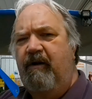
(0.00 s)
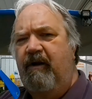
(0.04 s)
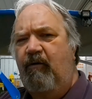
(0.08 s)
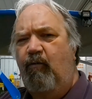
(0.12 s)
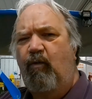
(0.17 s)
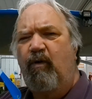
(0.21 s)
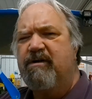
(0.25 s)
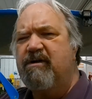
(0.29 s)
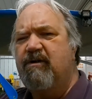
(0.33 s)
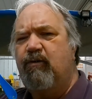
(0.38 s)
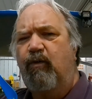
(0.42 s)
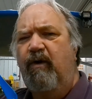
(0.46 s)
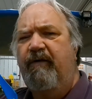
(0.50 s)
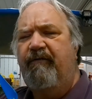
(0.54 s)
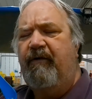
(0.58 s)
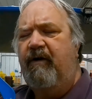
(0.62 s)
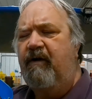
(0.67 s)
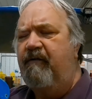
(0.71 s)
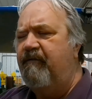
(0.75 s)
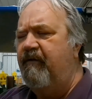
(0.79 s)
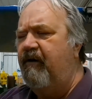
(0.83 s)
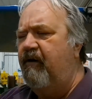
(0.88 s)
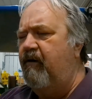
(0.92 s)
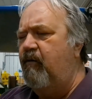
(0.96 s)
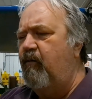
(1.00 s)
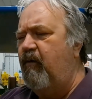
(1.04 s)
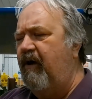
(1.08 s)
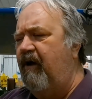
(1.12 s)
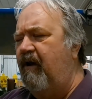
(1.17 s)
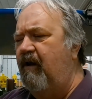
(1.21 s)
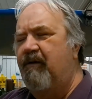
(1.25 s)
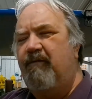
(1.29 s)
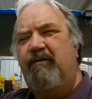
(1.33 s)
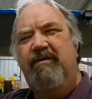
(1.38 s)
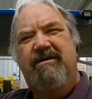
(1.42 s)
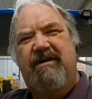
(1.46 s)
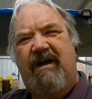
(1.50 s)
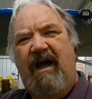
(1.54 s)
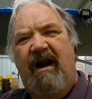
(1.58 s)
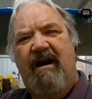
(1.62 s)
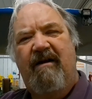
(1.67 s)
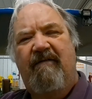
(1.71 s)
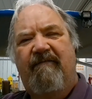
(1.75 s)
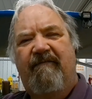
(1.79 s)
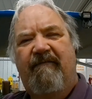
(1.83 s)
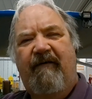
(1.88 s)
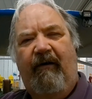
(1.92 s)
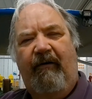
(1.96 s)
It wasn't riveted very well and was
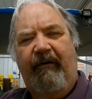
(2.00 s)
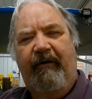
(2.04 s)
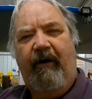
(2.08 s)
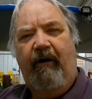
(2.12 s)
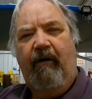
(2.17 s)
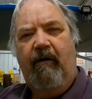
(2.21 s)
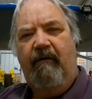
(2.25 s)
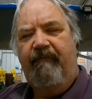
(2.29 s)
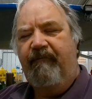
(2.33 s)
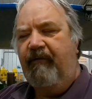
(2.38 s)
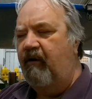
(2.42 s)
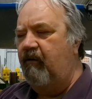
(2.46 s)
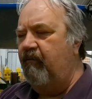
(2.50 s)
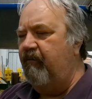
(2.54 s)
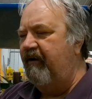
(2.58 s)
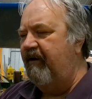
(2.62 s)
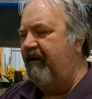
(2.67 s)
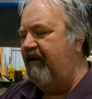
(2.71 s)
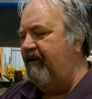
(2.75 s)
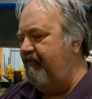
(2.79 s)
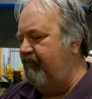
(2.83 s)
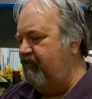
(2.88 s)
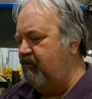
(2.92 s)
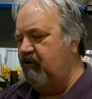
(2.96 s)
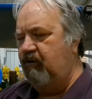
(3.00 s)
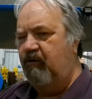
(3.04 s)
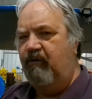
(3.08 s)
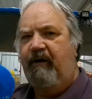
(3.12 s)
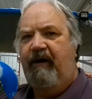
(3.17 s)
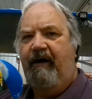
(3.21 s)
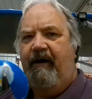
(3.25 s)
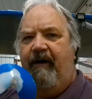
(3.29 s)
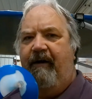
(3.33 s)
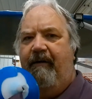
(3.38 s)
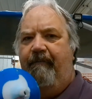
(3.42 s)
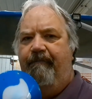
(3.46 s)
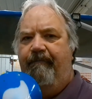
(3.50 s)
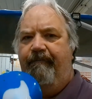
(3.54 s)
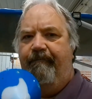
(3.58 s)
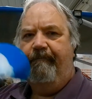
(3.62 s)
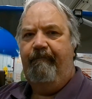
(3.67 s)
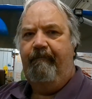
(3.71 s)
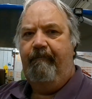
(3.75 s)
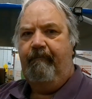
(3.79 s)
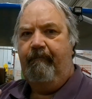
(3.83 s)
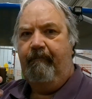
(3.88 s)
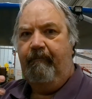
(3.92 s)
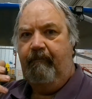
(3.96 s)
kind of falling off already, so I
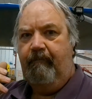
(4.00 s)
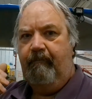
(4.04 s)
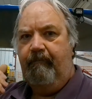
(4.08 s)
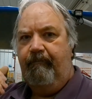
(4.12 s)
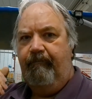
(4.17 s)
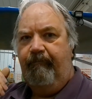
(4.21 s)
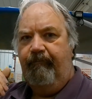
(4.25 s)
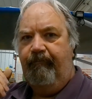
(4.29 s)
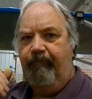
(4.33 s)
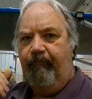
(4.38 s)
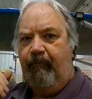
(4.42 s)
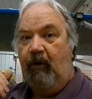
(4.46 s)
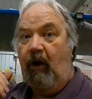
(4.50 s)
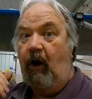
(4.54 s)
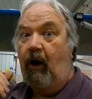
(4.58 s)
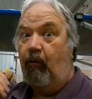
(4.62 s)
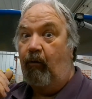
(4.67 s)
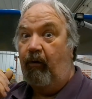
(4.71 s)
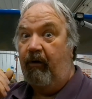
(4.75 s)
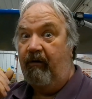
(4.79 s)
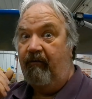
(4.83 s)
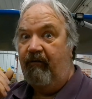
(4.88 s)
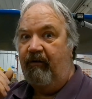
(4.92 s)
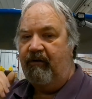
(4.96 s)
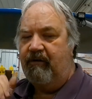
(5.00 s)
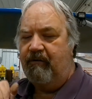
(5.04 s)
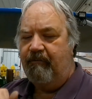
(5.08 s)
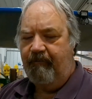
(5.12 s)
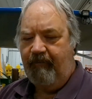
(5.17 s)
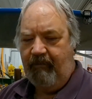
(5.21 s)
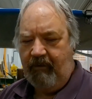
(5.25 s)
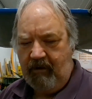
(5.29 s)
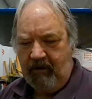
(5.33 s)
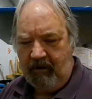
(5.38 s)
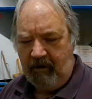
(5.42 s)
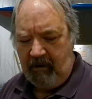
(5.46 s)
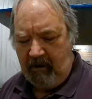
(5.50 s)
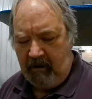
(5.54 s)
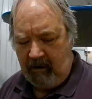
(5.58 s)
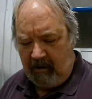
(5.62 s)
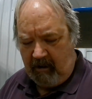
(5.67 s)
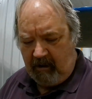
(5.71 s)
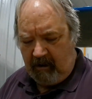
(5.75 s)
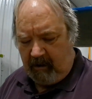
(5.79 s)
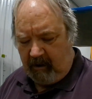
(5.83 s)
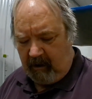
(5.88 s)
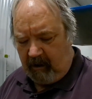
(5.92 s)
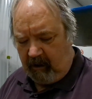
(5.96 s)
got rid of it
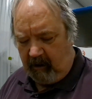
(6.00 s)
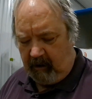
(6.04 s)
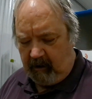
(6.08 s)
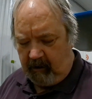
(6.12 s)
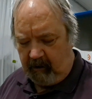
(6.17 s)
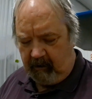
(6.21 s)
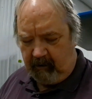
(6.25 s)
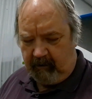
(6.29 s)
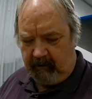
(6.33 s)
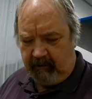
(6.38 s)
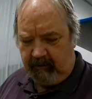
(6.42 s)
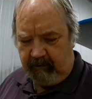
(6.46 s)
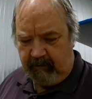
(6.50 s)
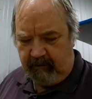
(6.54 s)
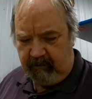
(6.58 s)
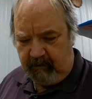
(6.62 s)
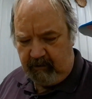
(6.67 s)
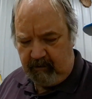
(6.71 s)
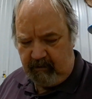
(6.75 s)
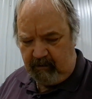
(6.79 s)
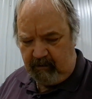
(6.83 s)
and